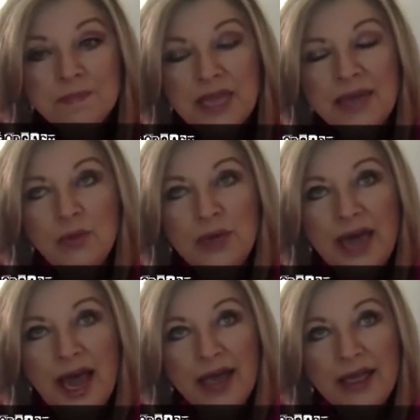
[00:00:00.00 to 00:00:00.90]
And when
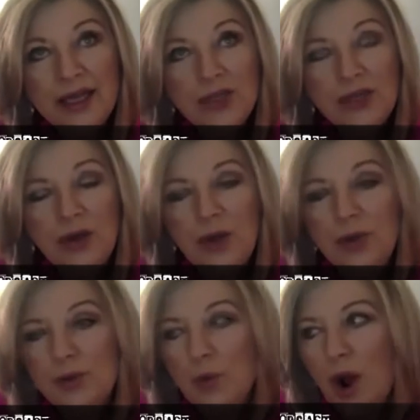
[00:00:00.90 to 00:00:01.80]
I, you know, I
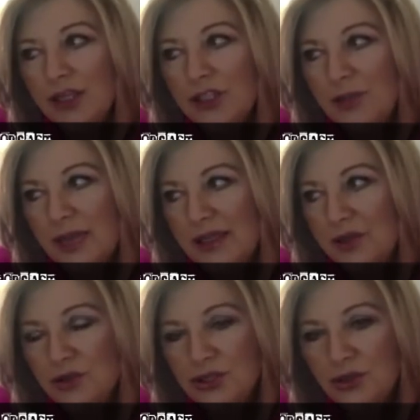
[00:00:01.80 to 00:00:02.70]
would watch my
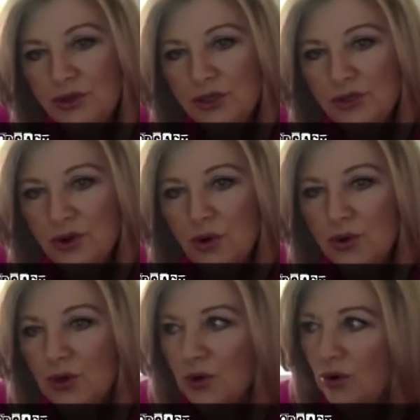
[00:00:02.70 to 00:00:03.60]
little 2-year-old
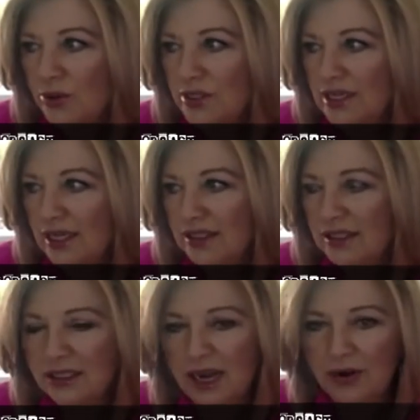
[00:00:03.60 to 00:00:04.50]
girl stand
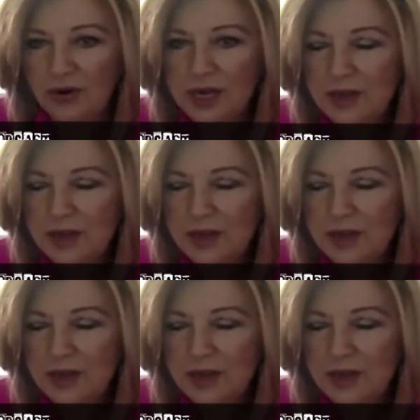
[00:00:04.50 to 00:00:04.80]
in our